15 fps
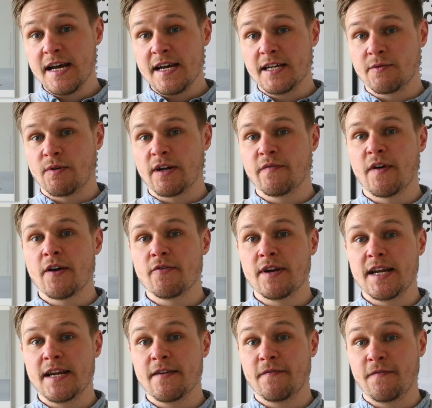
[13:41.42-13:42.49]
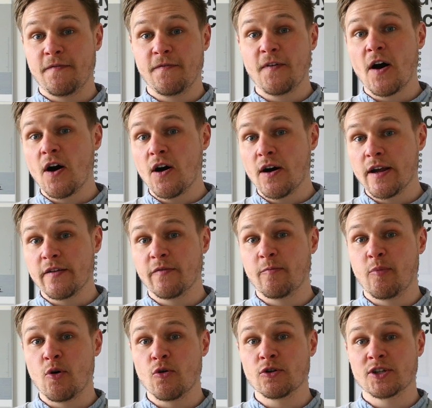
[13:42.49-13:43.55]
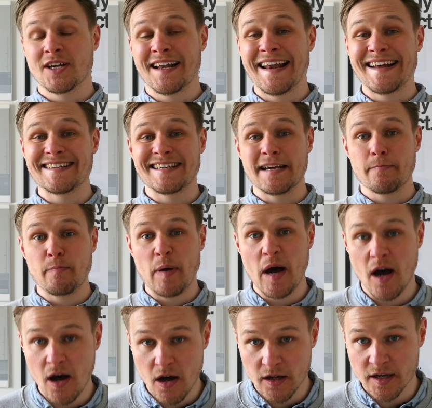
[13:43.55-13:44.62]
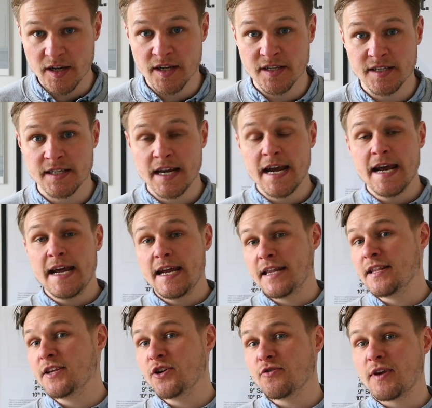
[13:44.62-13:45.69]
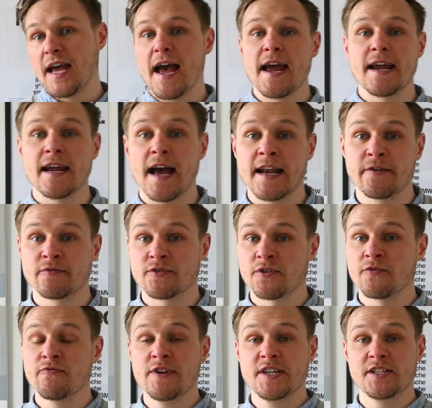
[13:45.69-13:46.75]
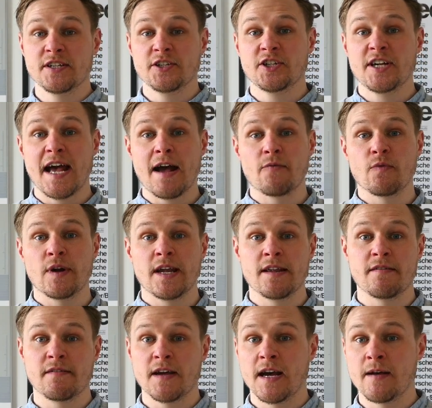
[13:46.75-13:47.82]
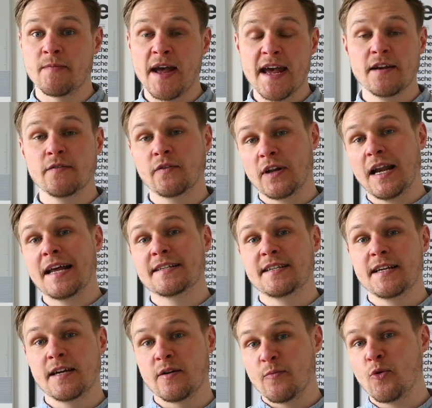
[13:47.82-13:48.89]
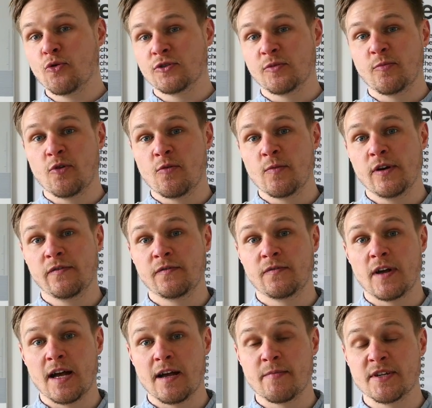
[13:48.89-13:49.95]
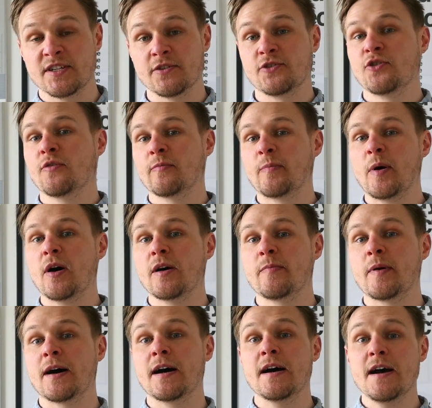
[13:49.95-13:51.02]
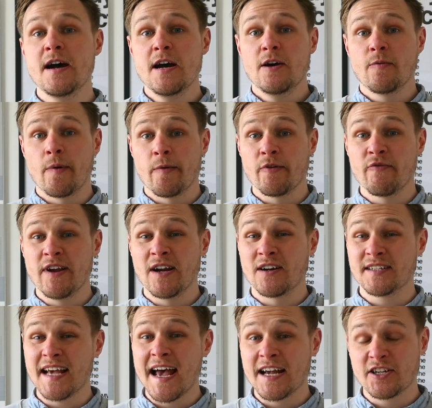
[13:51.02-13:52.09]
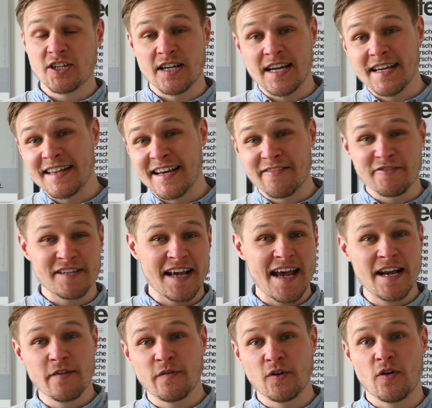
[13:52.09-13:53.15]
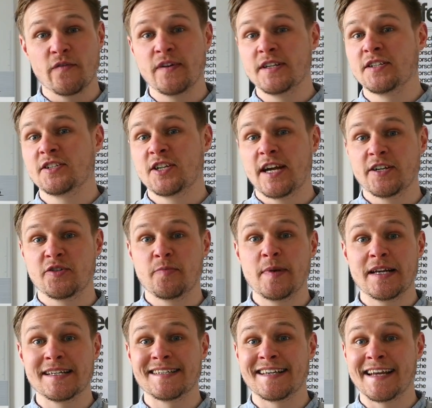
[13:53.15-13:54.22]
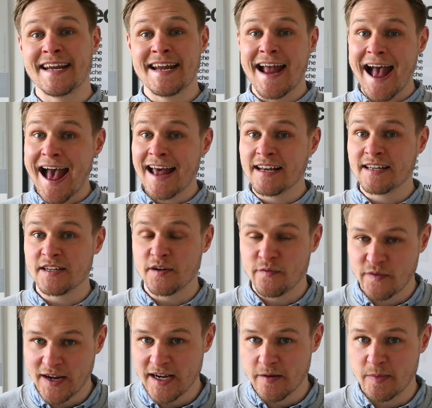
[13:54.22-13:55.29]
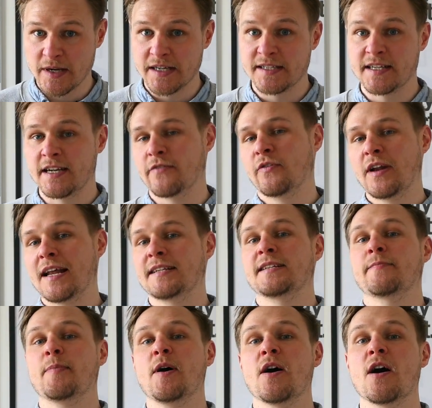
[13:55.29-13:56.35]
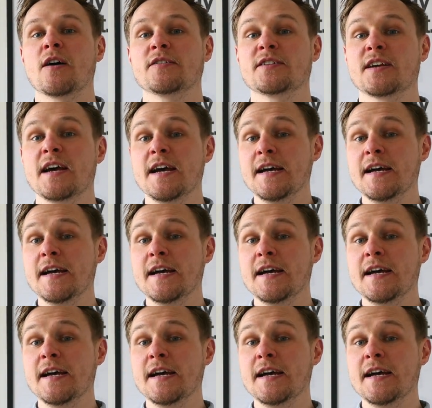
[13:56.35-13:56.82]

is one of only 5 Porsche Classic partners in the UK. And it was on a recent chat with head of Classic at Porsche Bournemouth, Mr. John Piper, where we realised actually there is a hell of a lot of interchangeability and availability of Classic parts.